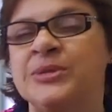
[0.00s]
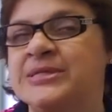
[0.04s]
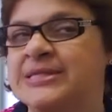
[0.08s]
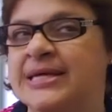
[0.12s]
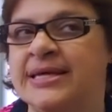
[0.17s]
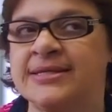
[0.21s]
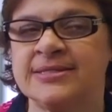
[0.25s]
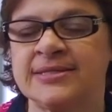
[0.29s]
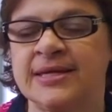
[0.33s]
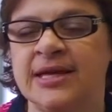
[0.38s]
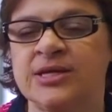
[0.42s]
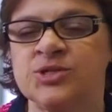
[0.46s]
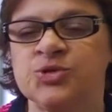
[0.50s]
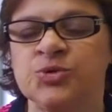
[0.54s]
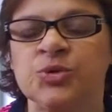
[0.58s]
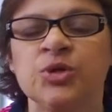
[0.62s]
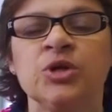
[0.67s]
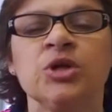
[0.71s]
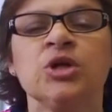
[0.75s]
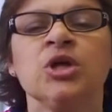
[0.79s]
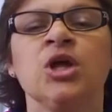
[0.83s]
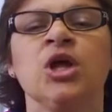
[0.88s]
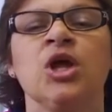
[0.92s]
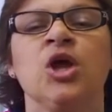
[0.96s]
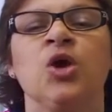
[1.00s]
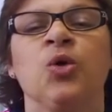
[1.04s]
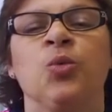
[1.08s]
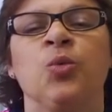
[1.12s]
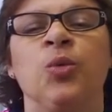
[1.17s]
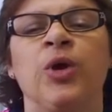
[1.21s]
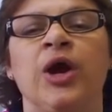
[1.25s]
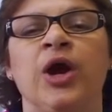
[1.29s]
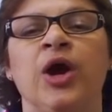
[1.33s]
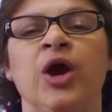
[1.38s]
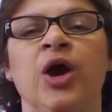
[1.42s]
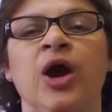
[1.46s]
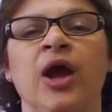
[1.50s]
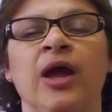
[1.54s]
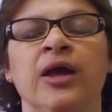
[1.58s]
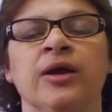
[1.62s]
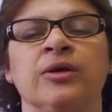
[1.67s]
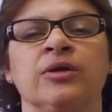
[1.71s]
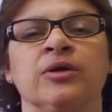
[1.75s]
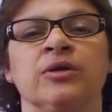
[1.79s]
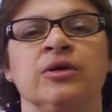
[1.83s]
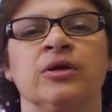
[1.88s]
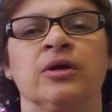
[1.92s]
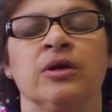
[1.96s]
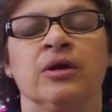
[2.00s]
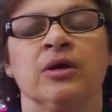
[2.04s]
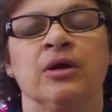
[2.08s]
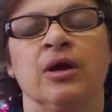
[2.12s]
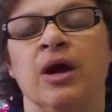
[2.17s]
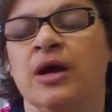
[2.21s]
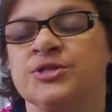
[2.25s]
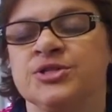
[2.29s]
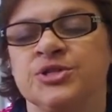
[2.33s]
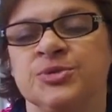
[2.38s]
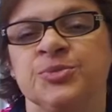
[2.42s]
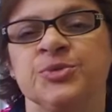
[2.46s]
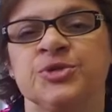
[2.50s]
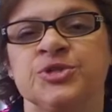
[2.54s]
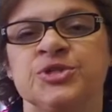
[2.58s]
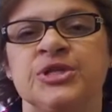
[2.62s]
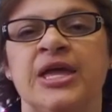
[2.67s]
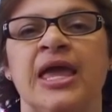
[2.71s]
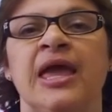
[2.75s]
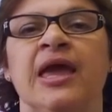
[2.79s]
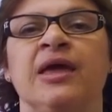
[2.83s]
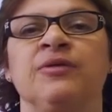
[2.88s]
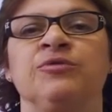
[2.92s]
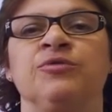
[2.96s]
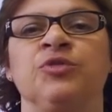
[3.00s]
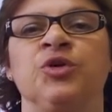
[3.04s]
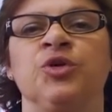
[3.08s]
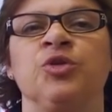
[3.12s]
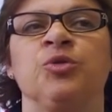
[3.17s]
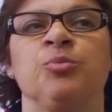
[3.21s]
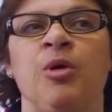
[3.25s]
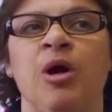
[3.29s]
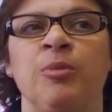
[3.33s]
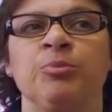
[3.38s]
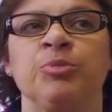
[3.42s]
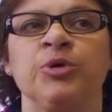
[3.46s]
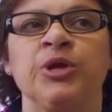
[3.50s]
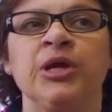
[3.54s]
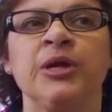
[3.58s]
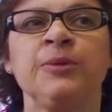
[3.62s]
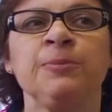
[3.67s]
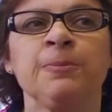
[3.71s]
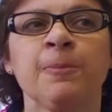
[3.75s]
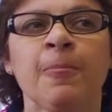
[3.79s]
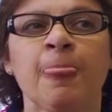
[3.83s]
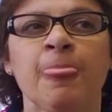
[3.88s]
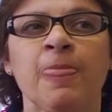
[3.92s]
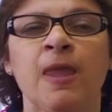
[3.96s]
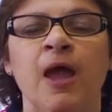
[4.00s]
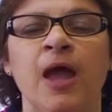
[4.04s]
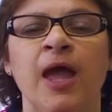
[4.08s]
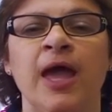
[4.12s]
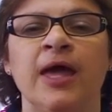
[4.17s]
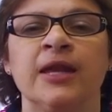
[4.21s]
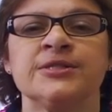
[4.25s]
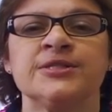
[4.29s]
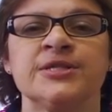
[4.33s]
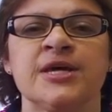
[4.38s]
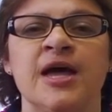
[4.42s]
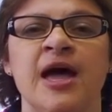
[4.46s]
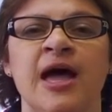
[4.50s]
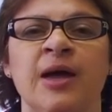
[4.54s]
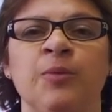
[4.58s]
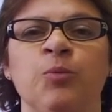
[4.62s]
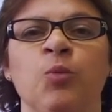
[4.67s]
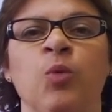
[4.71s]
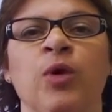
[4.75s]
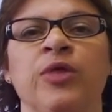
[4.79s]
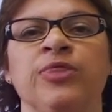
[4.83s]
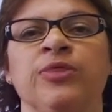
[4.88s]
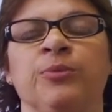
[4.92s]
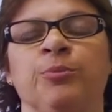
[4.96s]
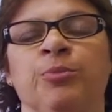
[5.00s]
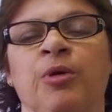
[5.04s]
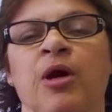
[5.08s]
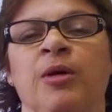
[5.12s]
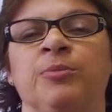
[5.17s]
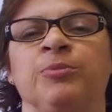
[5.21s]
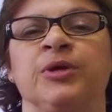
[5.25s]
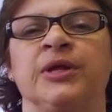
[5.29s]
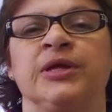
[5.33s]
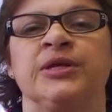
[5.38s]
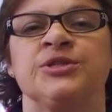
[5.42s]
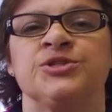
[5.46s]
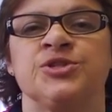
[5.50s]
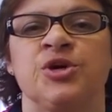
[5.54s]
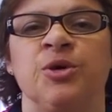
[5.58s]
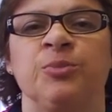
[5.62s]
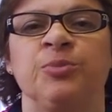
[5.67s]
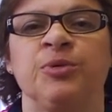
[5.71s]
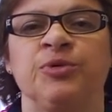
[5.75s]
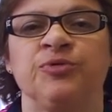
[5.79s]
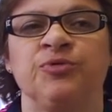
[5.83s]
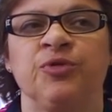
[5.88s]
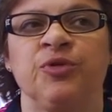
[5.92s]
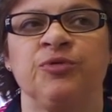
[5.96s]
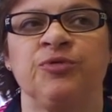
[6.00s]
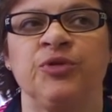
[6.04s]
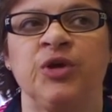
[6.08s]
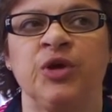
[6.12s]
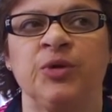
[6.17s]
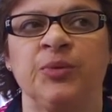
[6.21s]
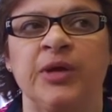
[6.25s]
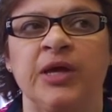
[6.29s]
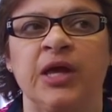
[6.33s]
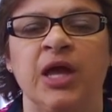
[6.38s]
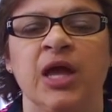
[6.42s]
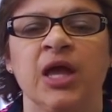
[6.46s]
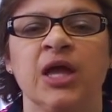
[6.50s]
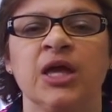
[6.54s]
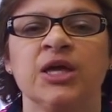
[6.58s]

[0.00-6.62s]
schedule, where customers can view the property at a time when the property is open for viewing.